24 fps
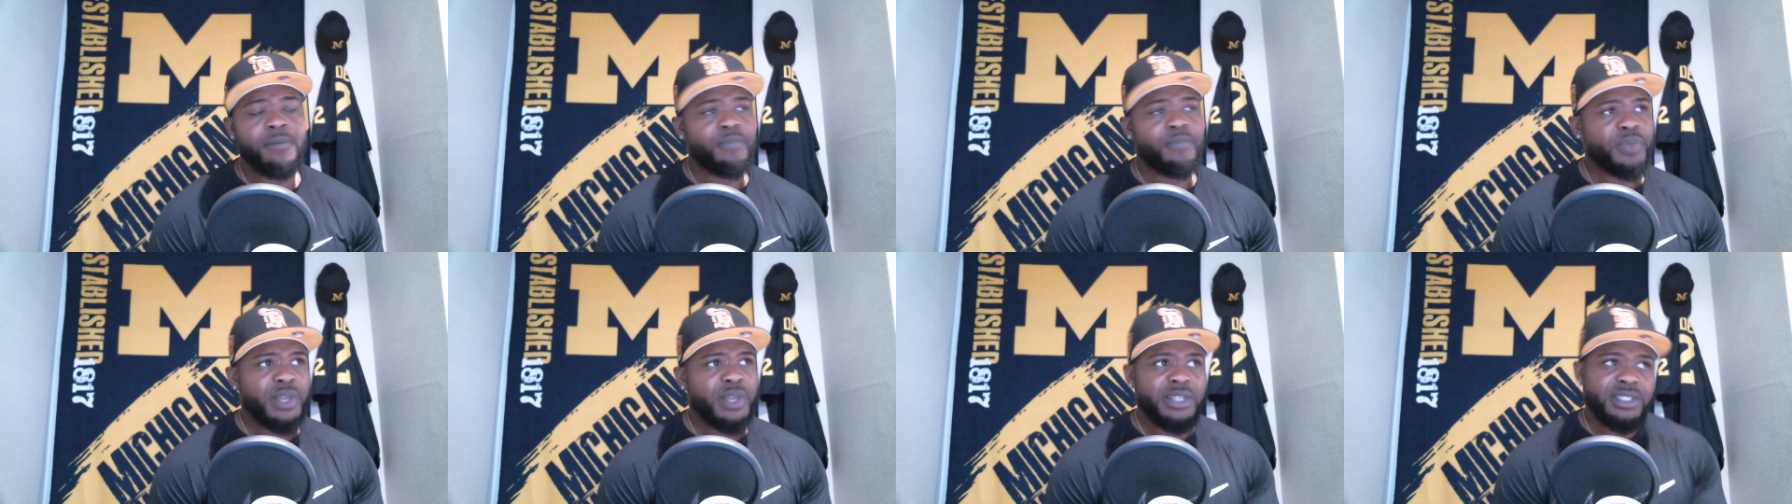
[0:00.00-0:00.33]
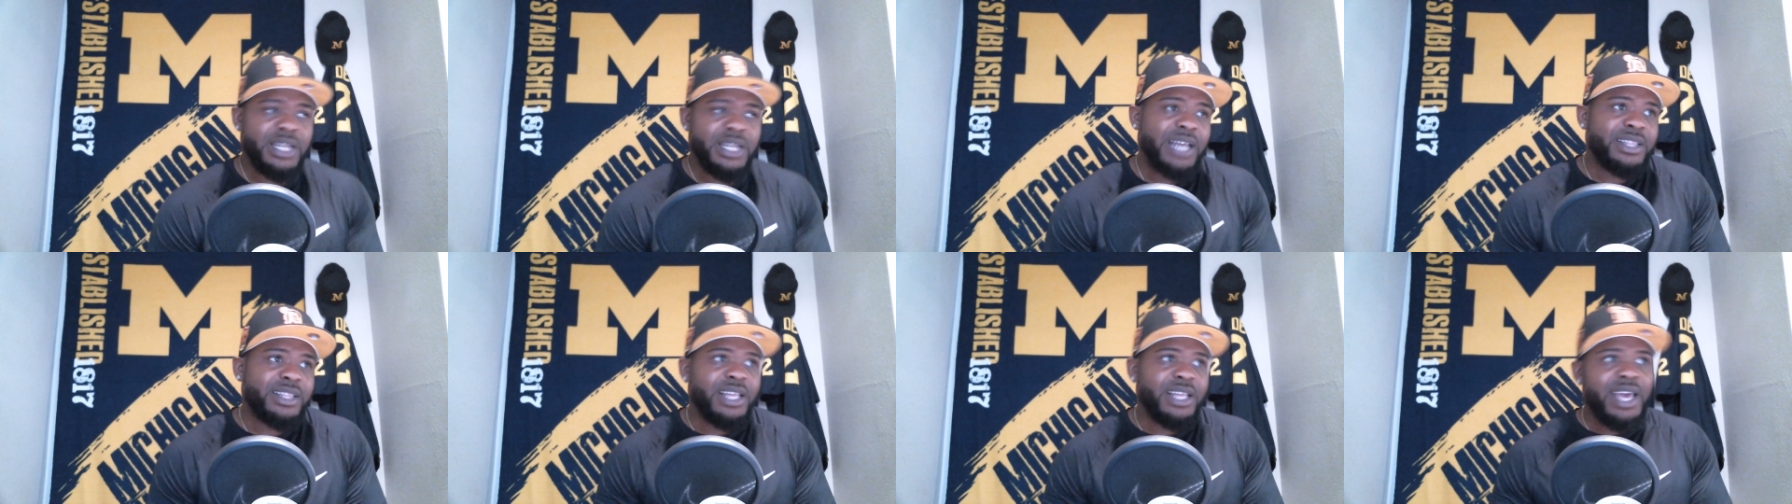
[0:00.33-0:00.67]
It's
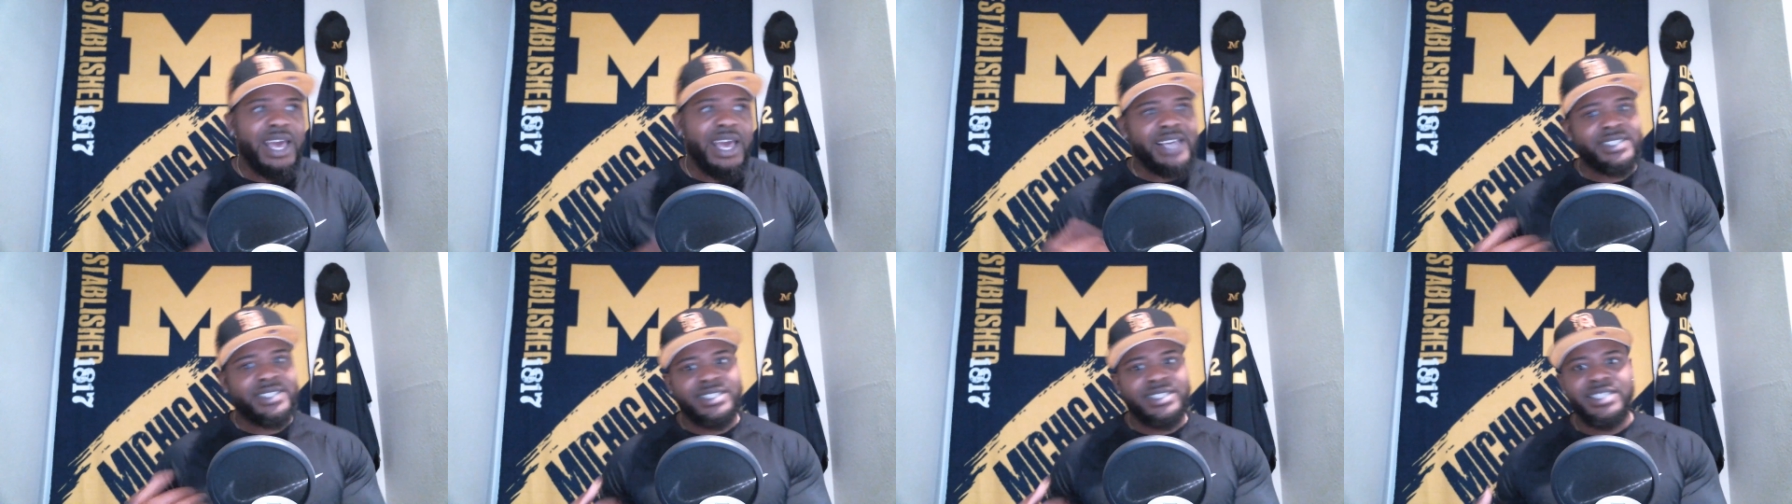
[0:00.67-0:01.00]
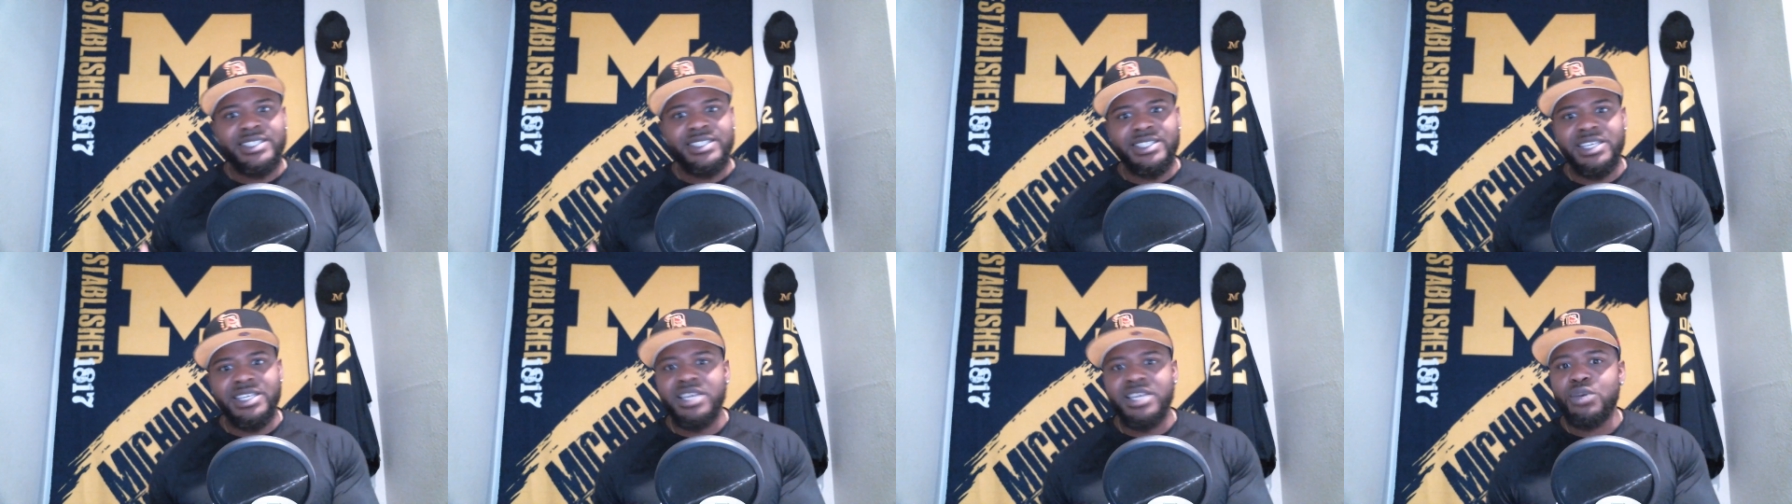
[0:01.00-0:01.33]
not the
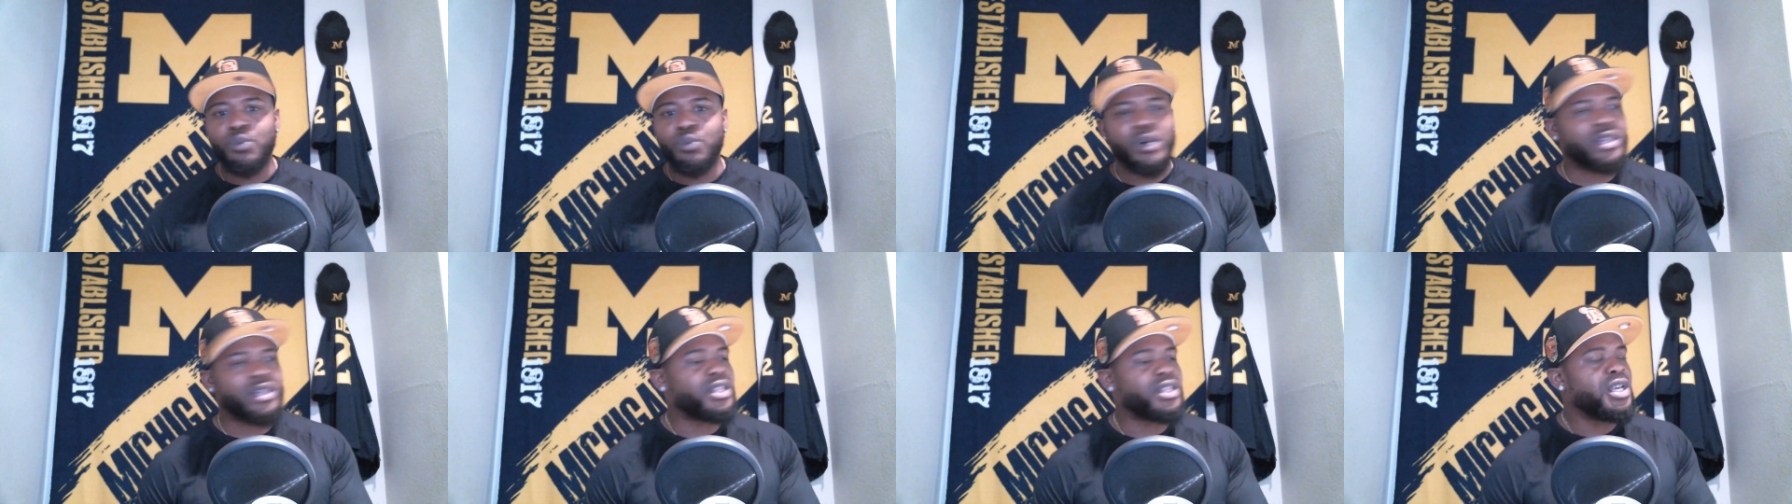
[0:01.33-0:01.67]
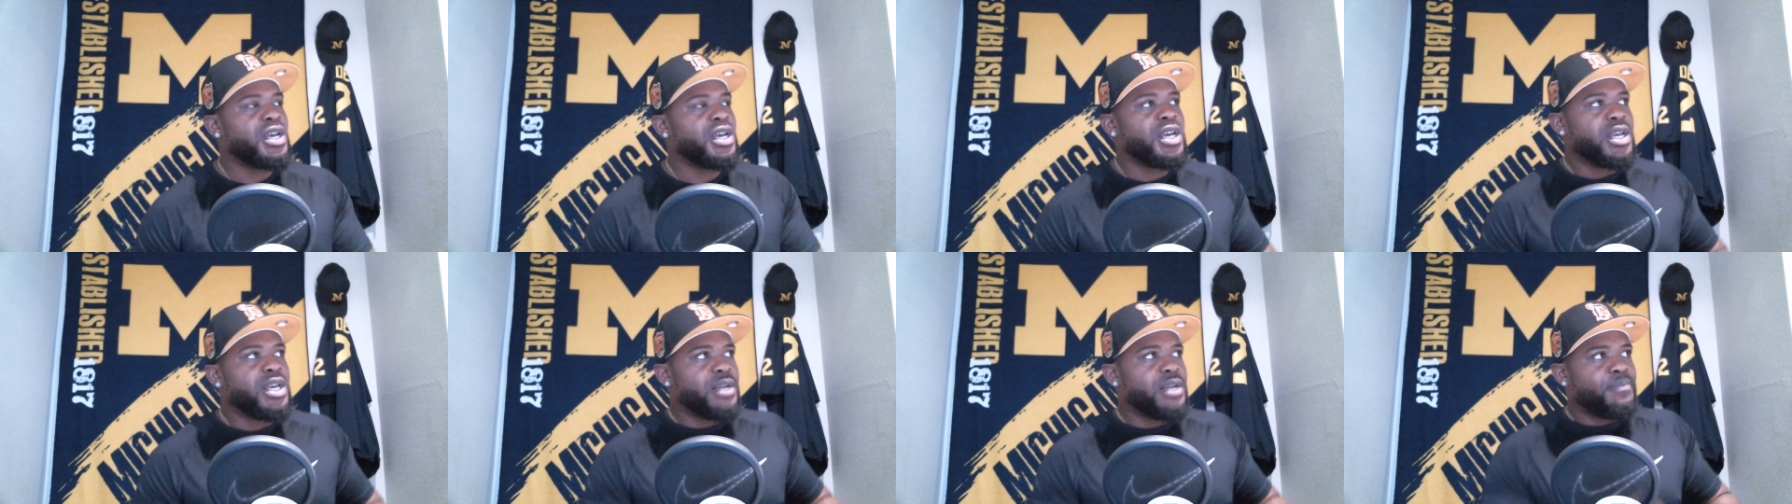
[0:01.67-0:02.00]
SEC with
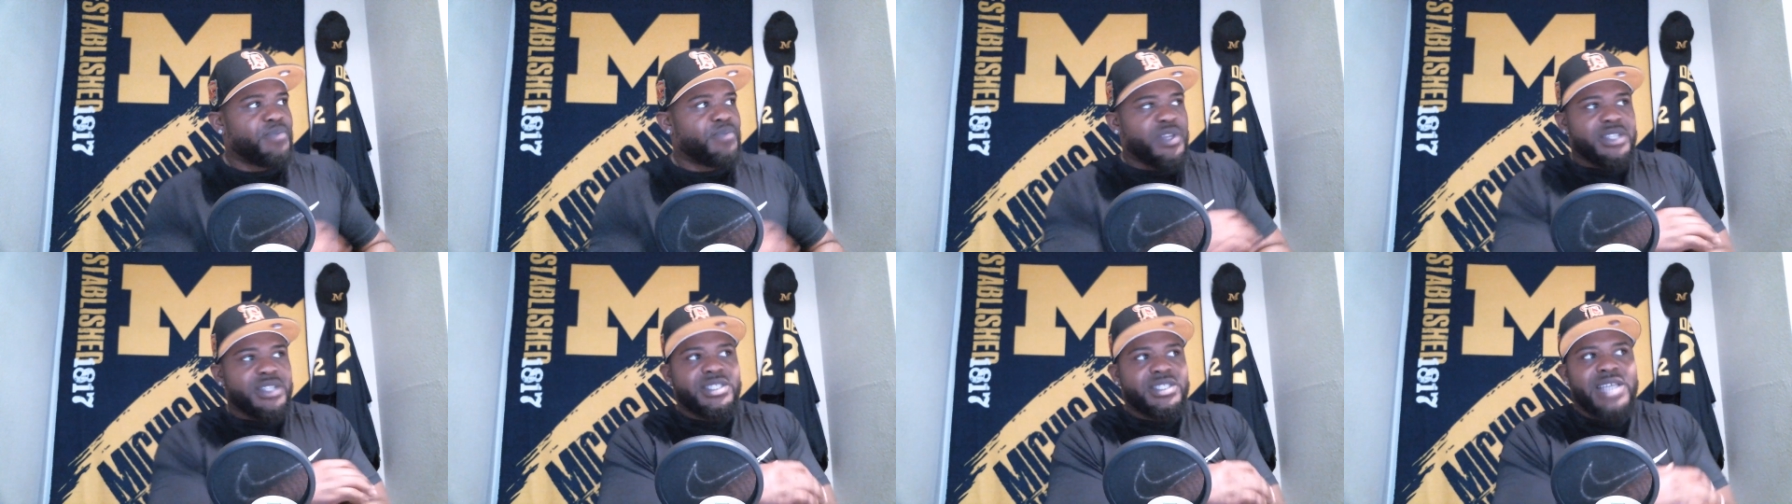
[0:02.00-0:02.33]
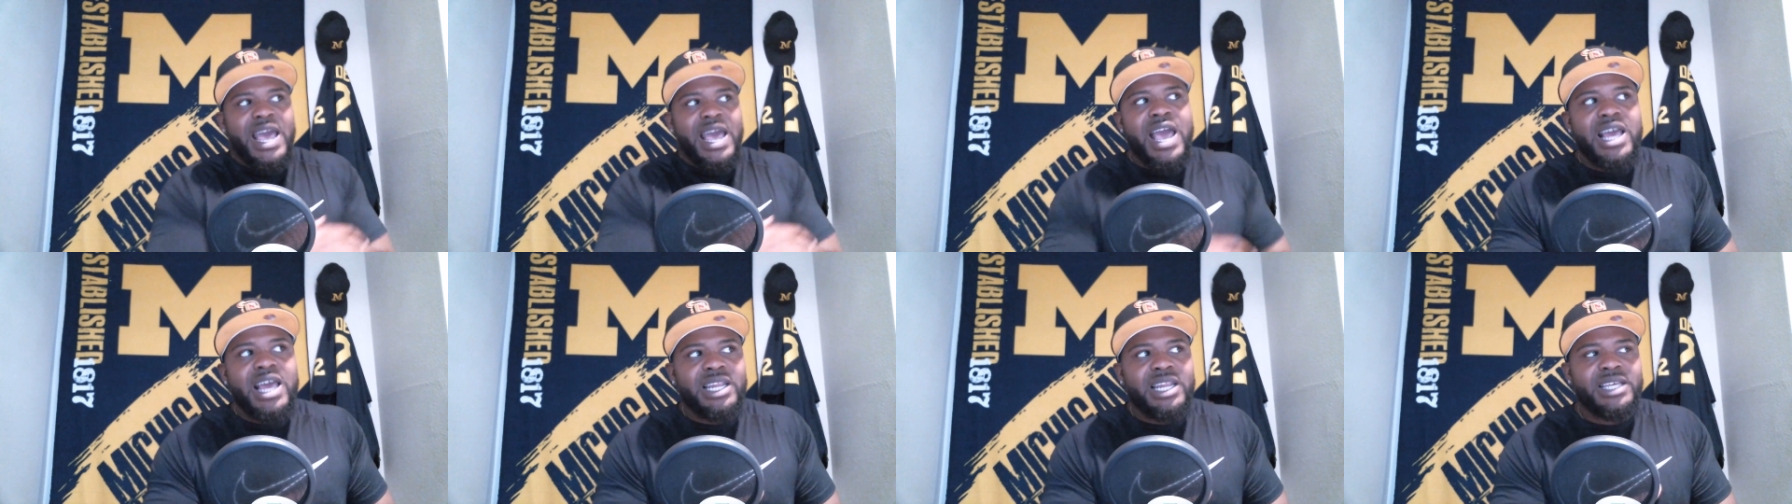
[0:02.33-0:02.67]
the
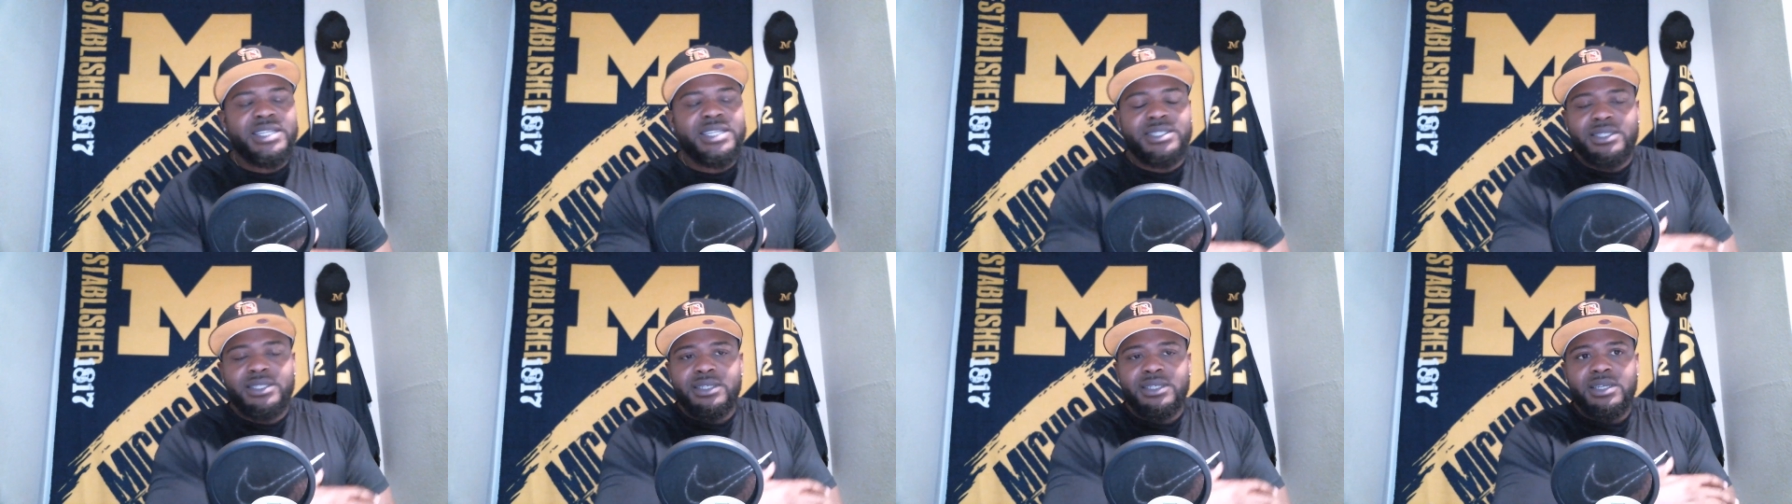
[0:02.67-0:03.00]
talent